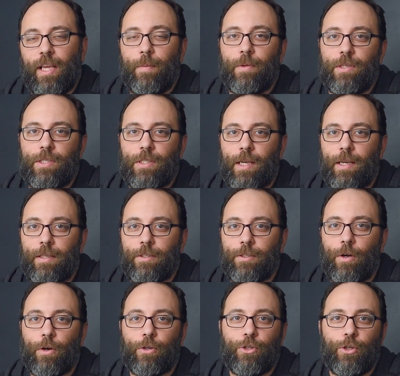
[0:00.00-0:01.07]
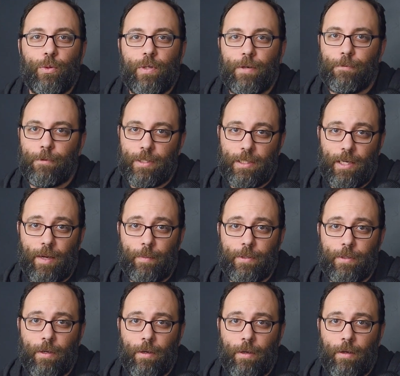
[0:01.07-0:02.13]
image size are two different steps.